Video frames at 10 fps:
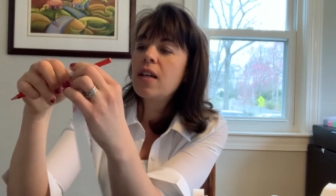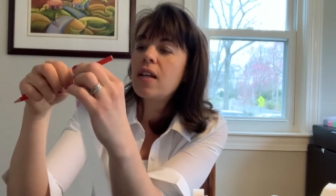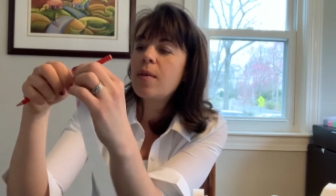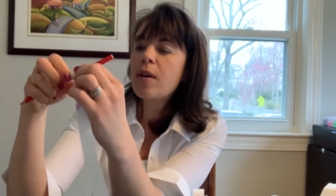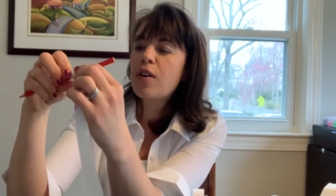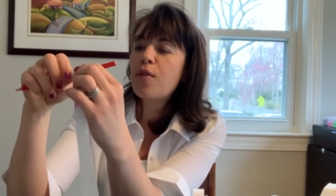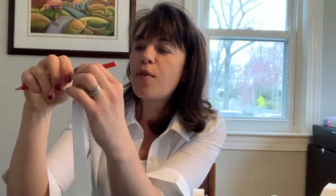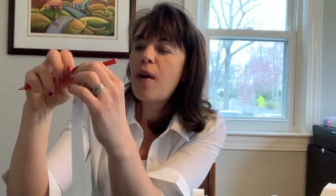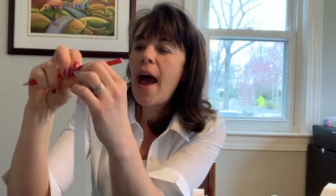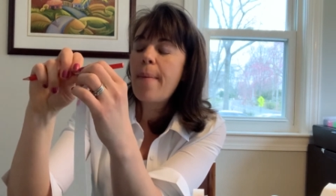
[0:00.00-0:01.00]
I'm going to
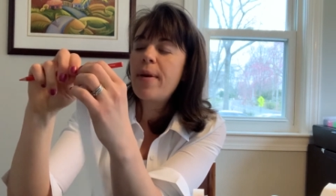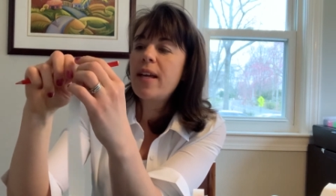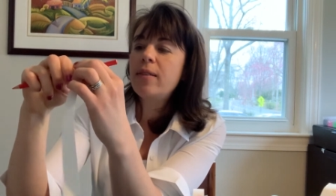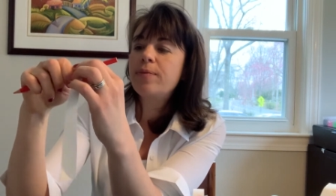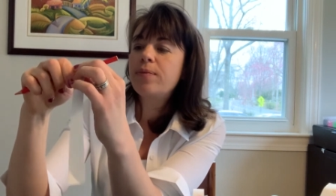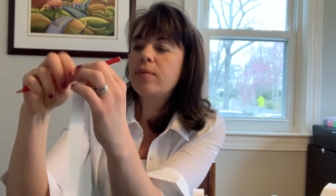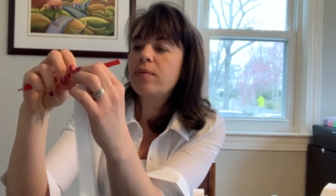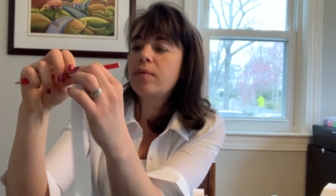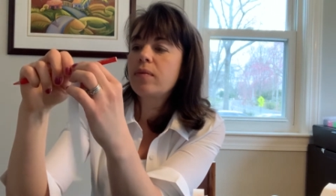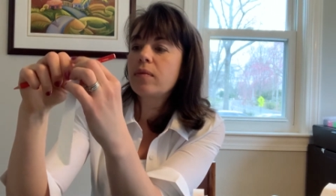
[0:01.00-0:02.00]
wrap it
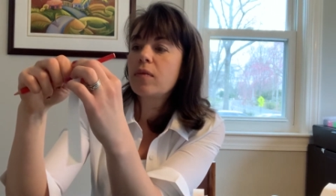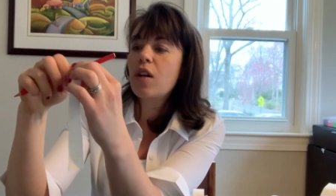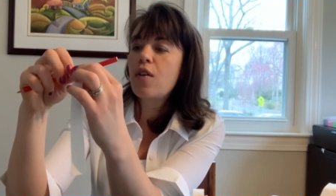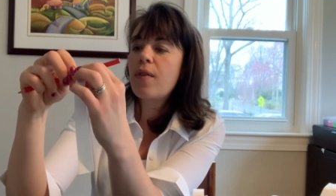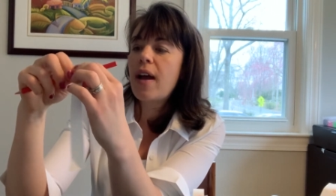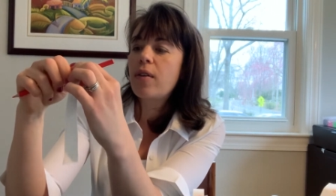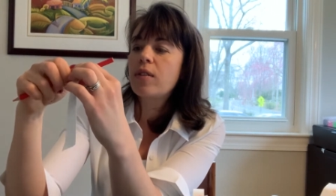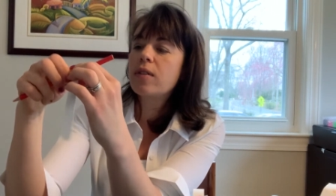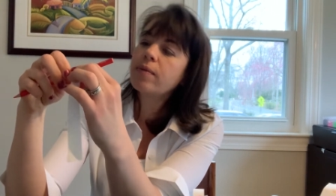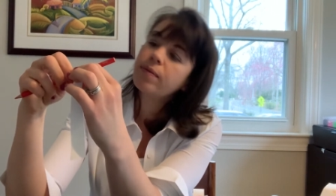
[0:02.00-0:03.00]
around.